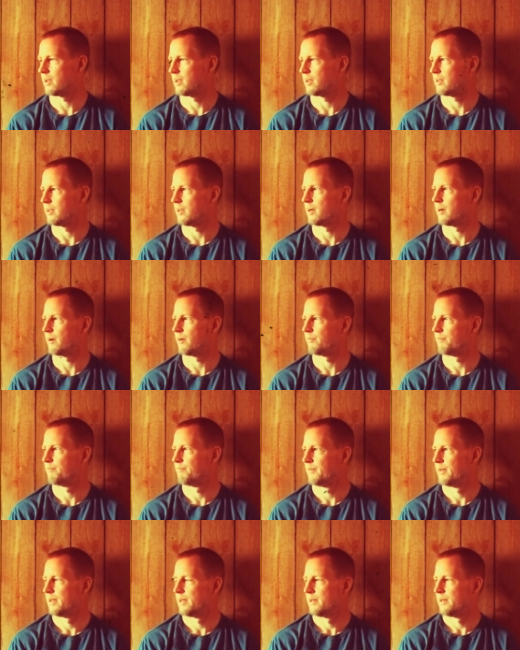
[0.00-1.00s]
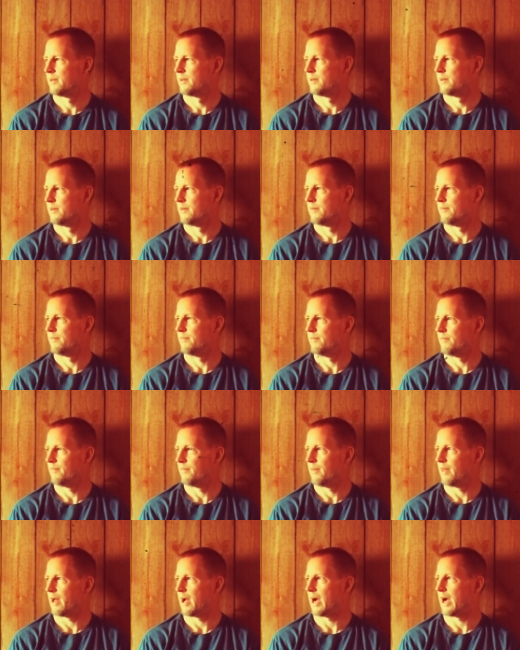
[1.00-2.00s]
you know,
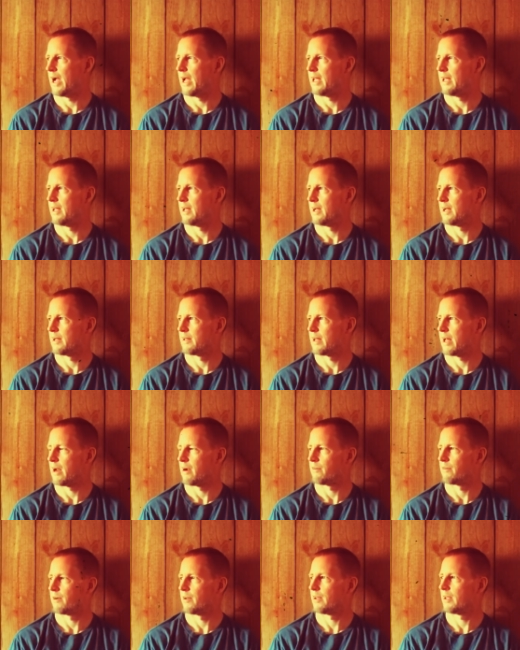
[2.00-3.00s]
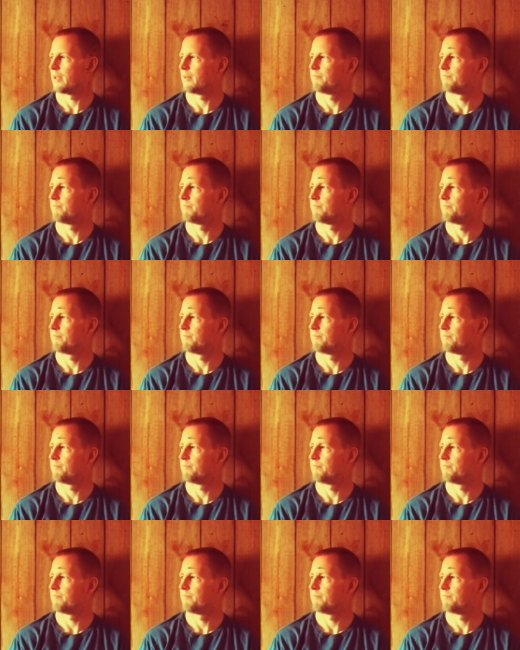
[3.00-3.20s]
I don't really,